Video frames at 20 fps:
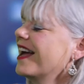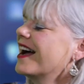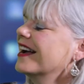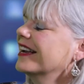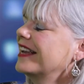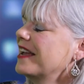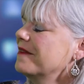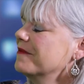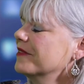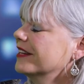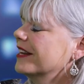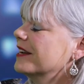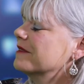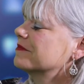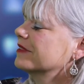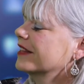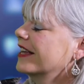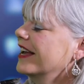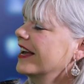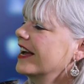A game that I
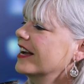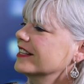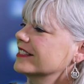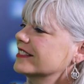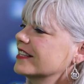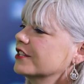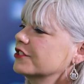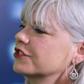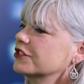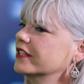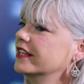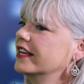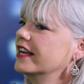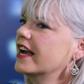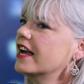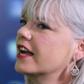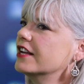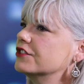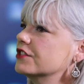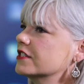play is
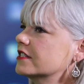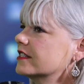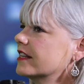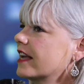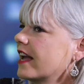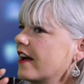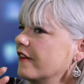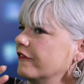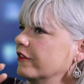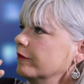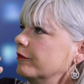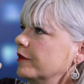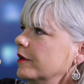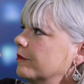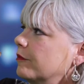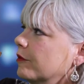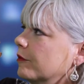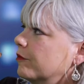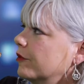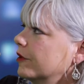actually just having
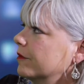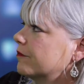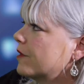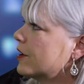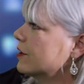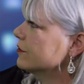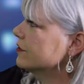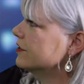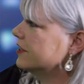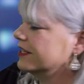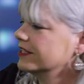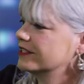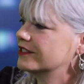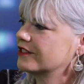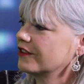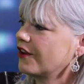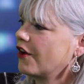people put Post-its